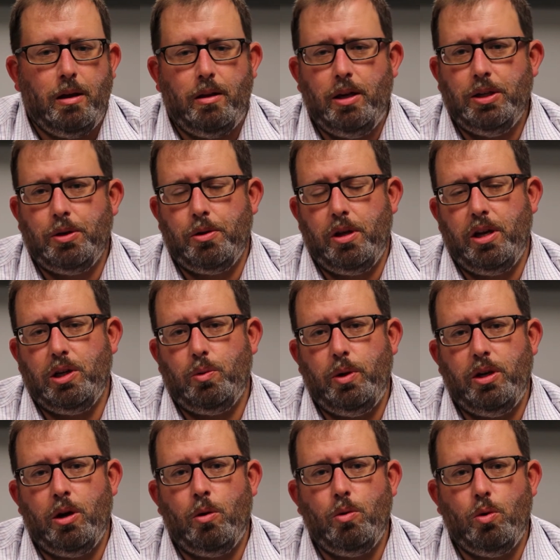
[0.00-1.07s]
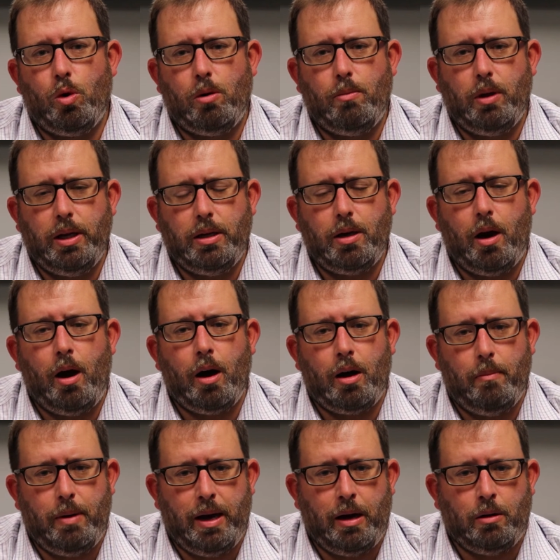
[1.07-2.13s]
These are things we don't normally talk
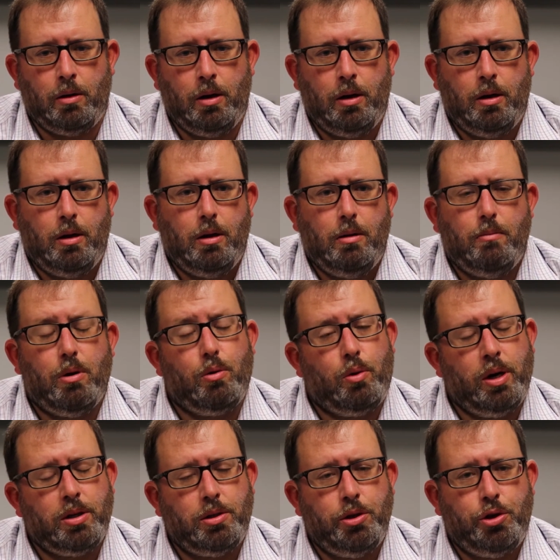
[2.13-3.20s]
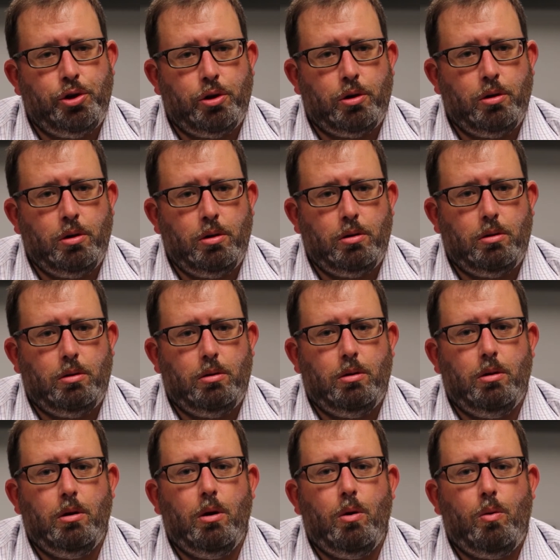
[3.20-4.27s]
about, but rest assured,
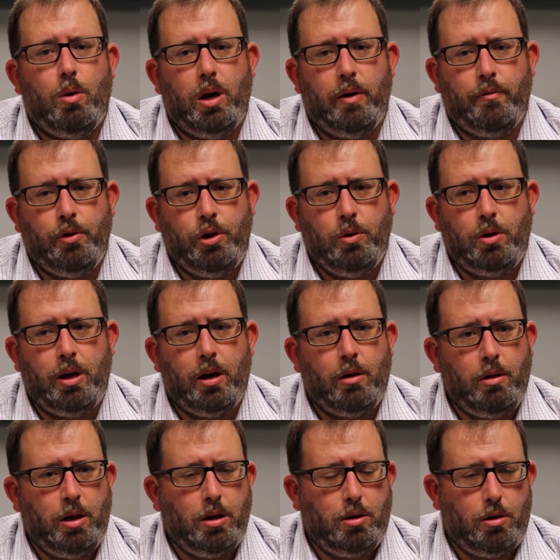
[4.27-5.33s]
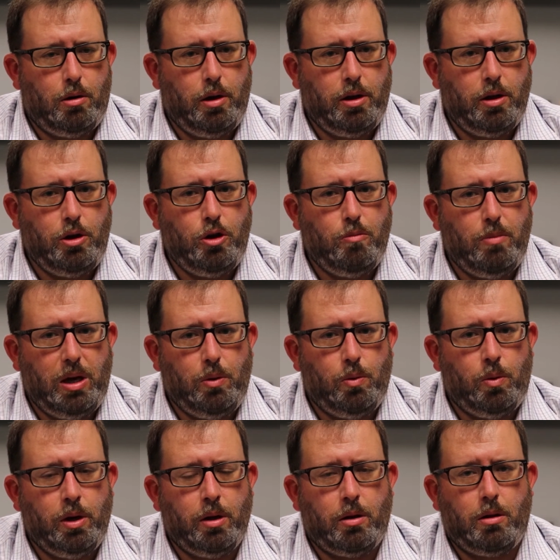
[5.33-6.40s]
whatever you tell the attorney that you meet
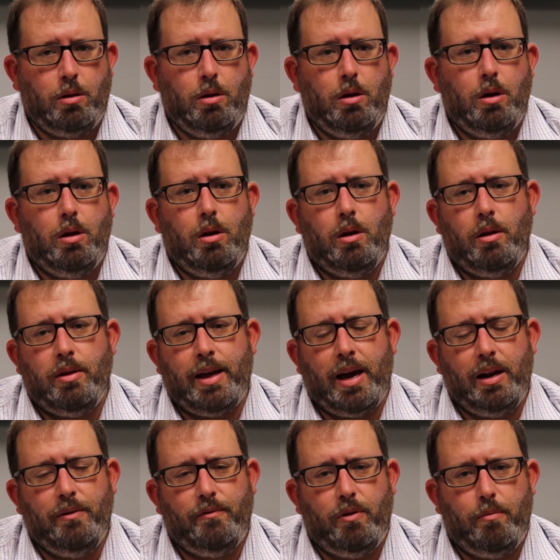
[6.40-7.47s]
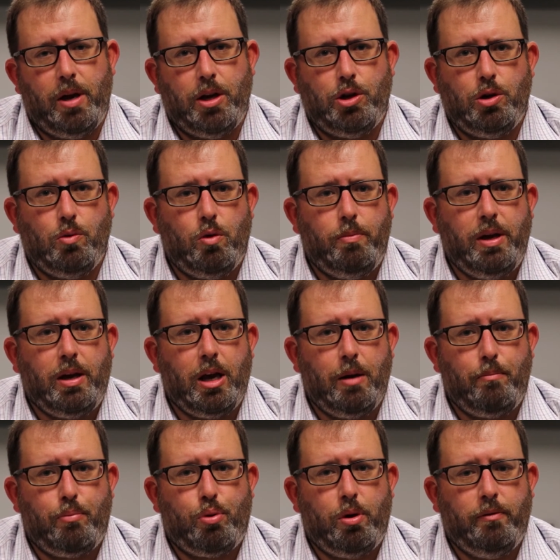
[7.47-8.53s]
with, that information will be
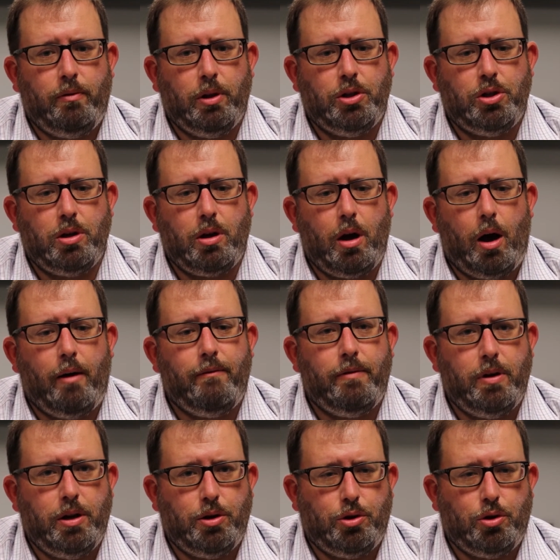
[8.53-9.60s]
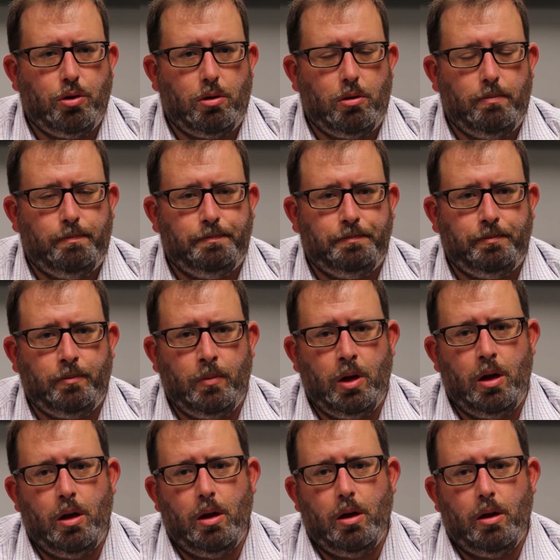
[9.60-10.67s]
kept privileged and confidential.
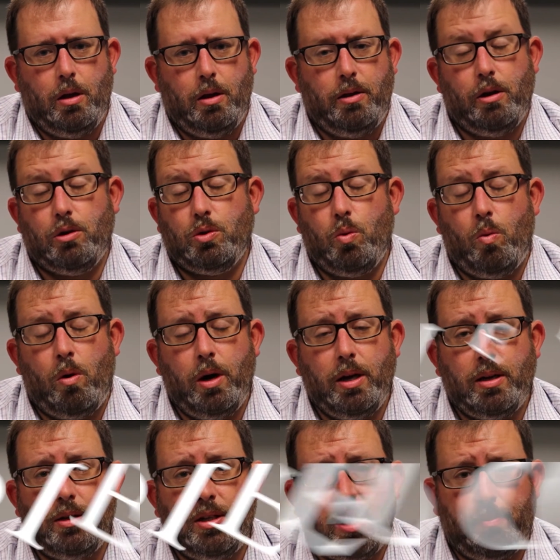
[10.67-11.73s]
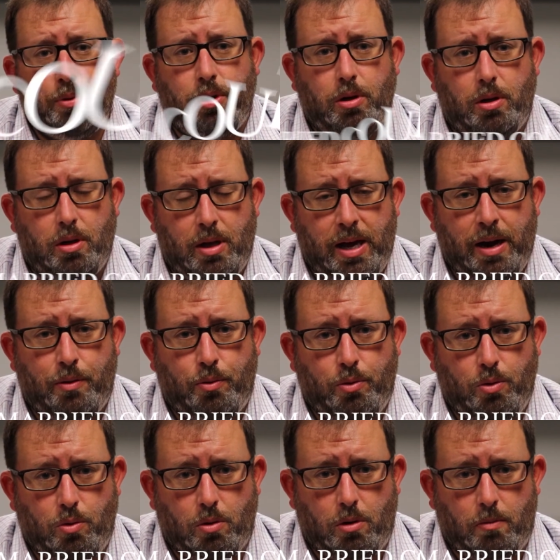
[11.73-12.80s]
There's one exception to that
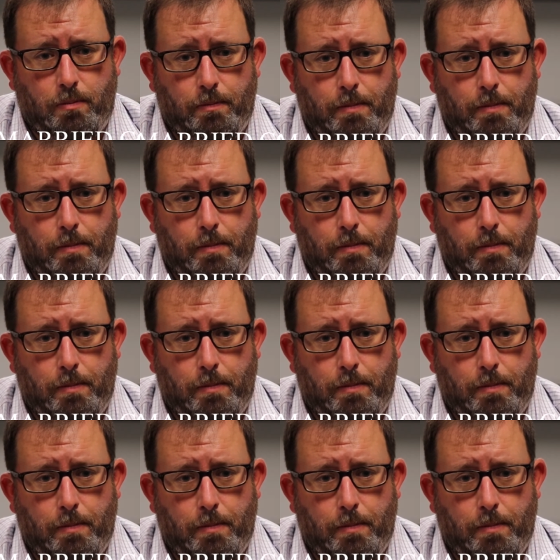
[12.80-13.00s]
rule.